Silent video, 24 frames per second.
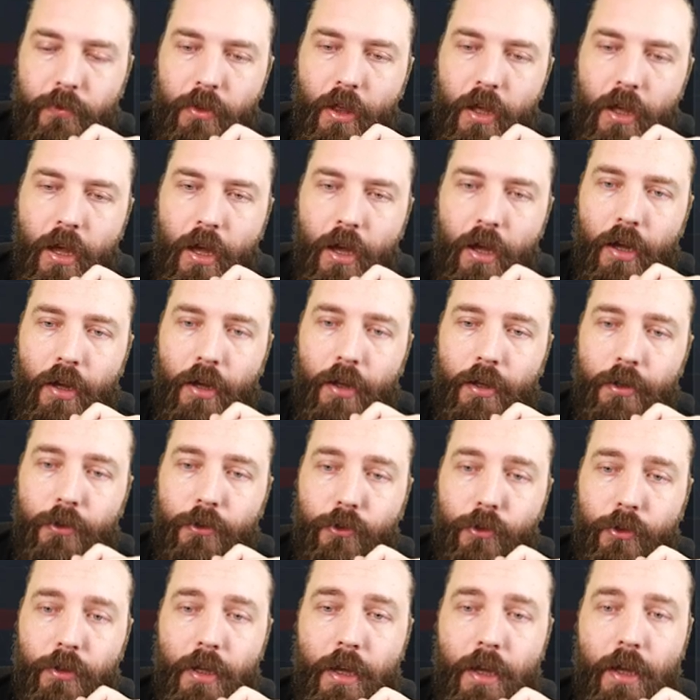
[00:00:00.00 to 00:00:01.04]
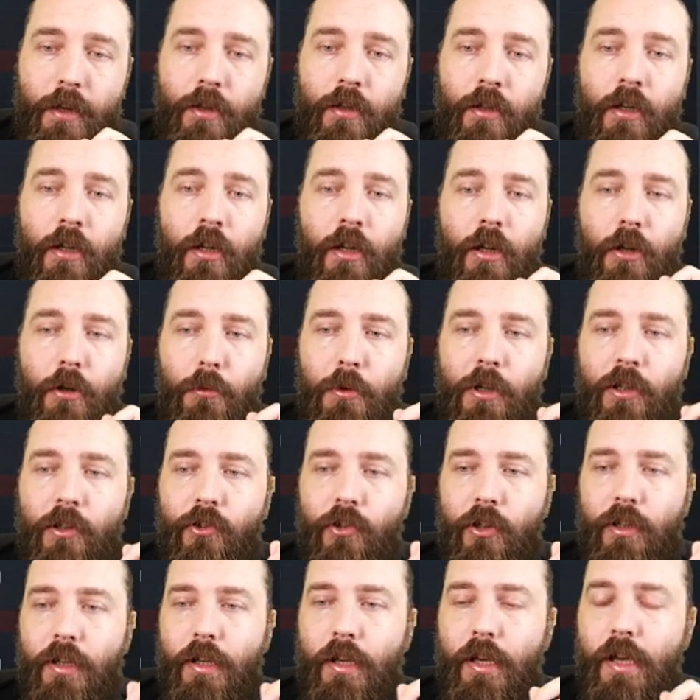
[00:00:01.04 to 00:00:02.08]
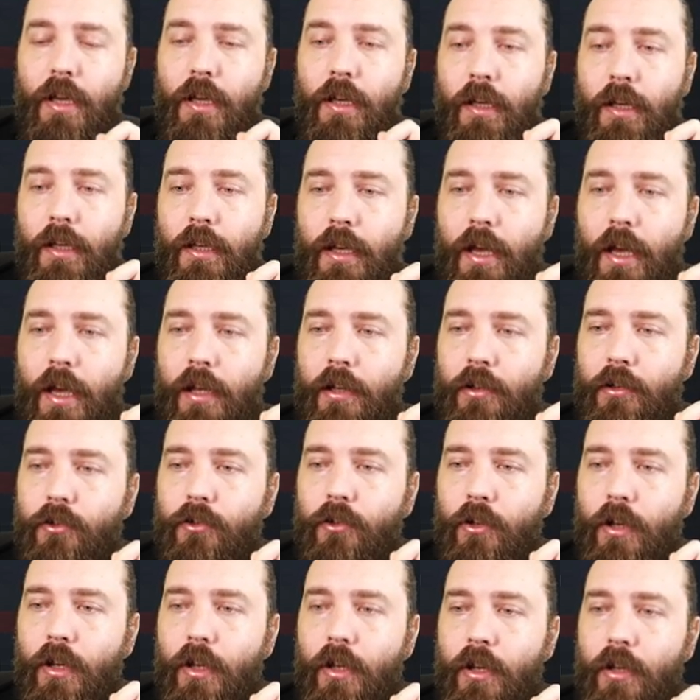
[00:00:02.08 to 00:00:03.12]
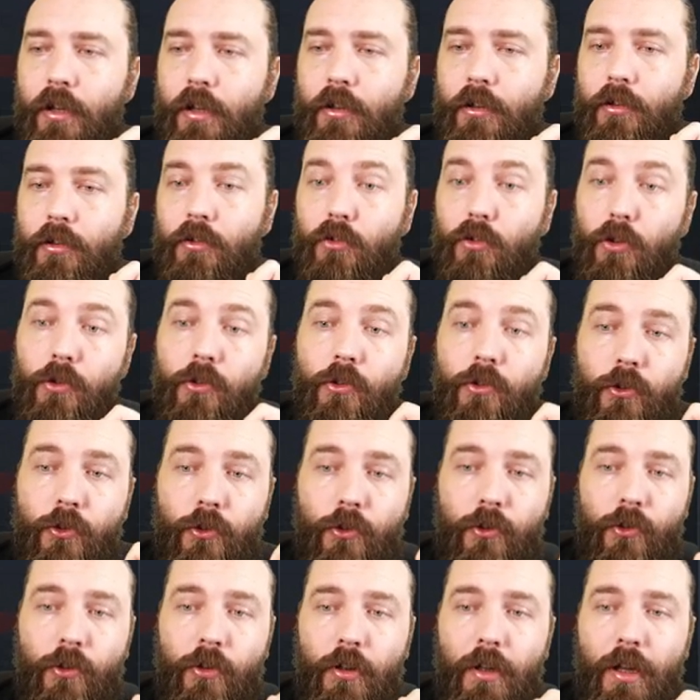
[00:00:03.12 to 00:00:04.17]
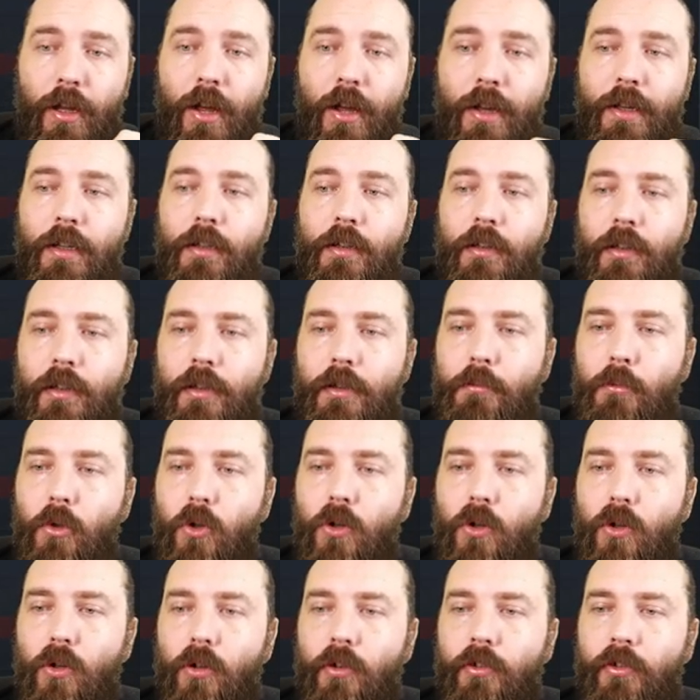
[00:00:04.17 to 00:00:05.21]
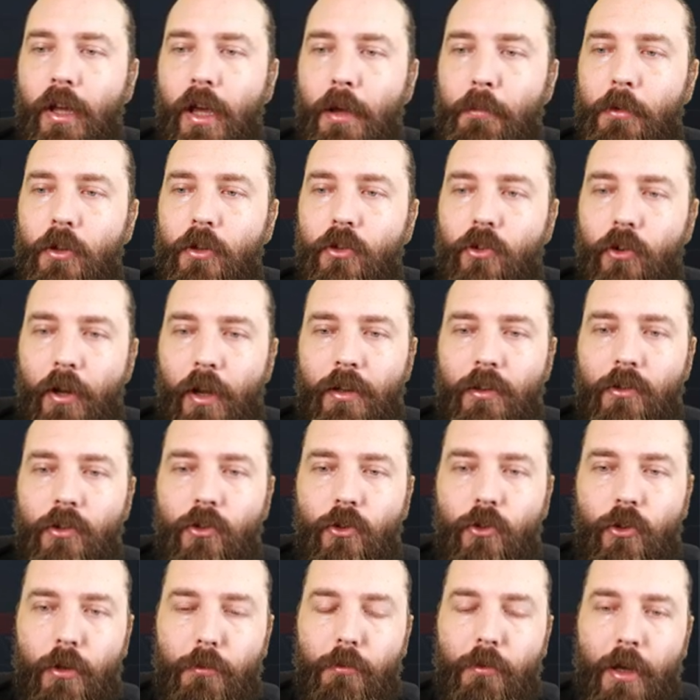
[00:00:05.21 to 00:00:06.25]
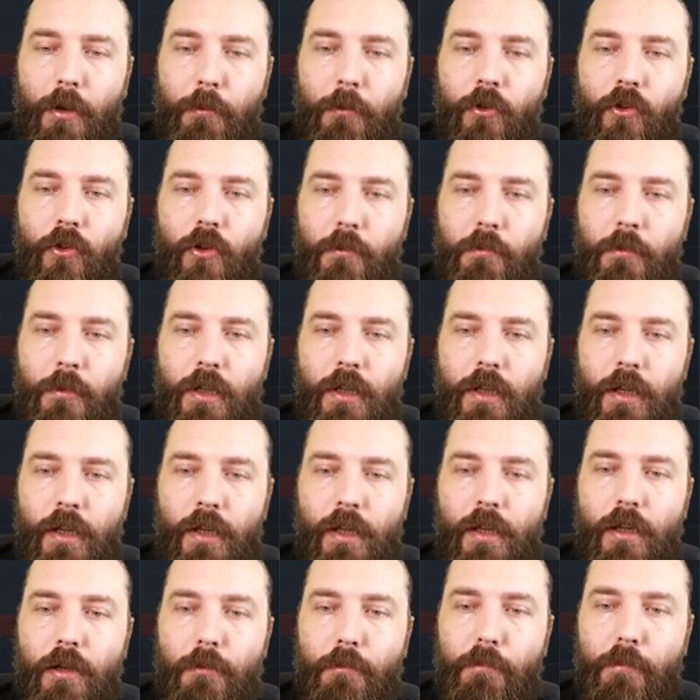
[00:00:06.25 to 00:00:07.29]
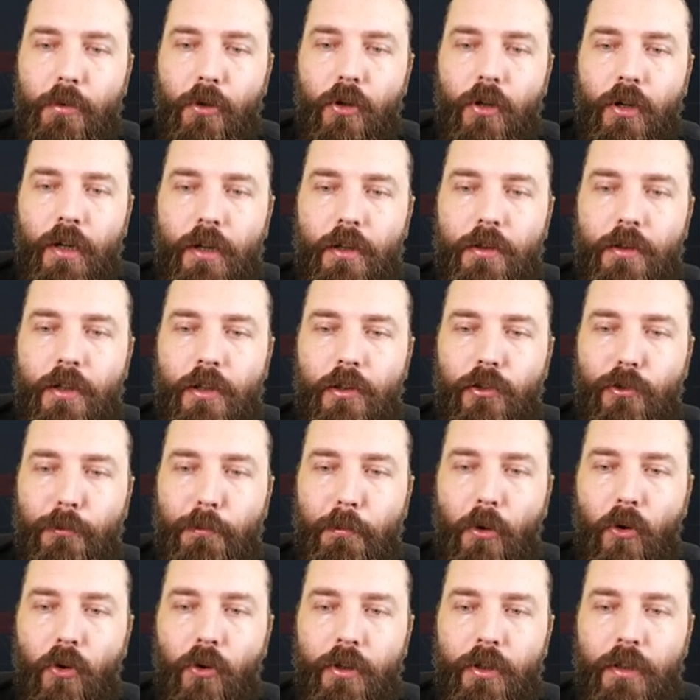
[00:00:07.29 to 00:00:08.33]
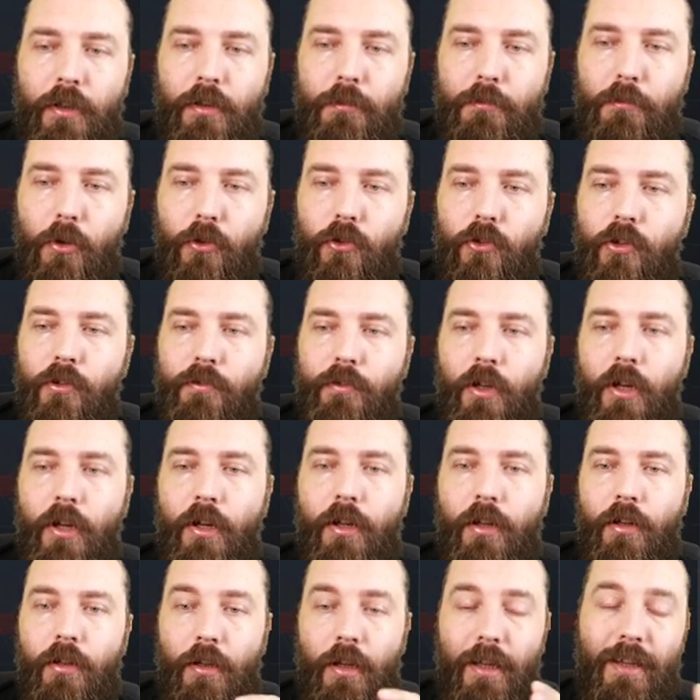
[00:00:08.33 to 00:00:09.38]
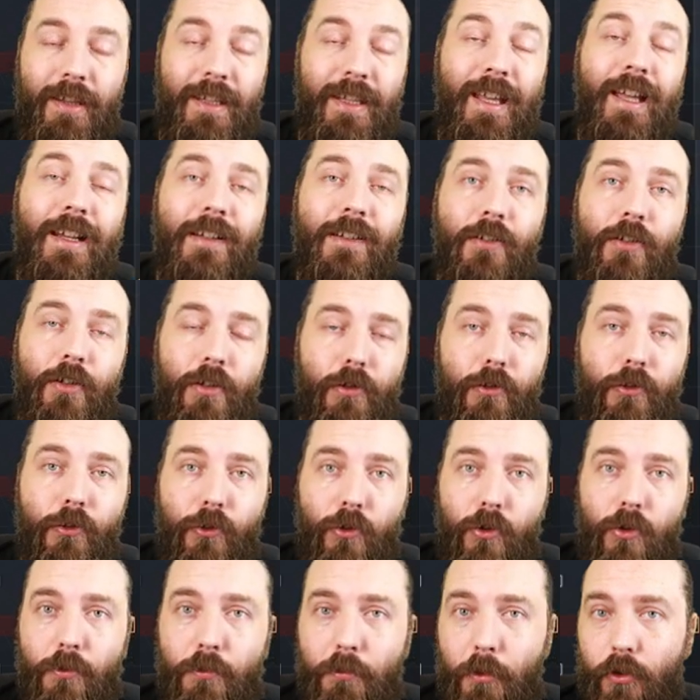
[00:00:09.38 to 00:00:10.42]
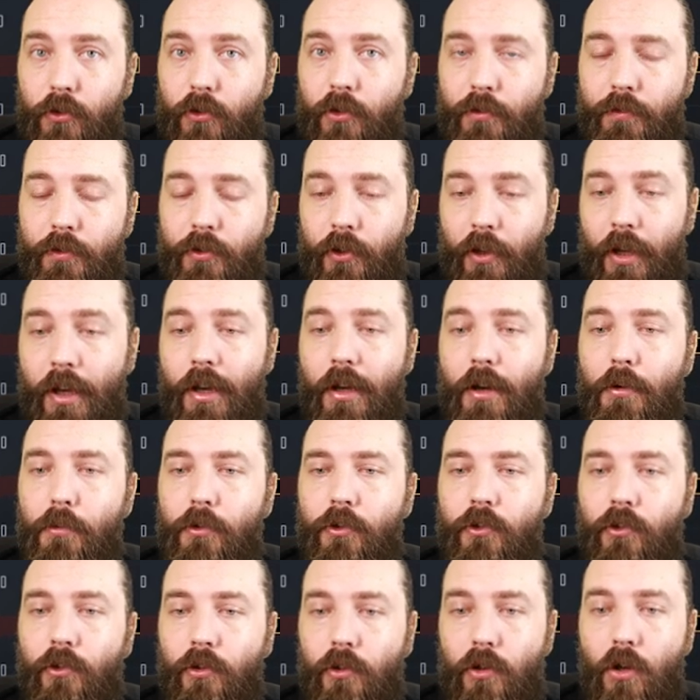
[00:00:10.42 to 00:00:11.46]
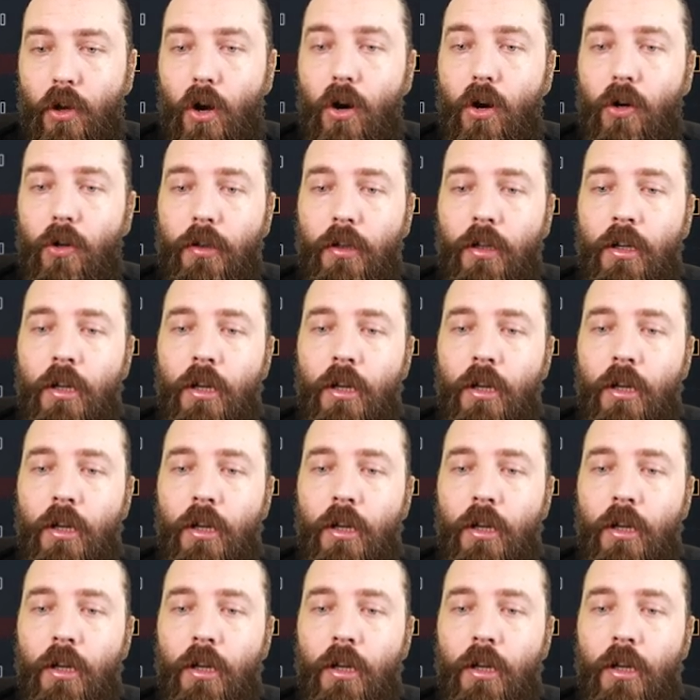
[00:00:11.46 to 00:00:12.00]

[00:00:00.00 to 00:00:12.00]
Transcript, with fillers: Uh, so yeah, we can see here he has uh, done slightly more damage, anti-ship damage than me here, but at this point, most of uh, at the end you saw most of us uh, was gone.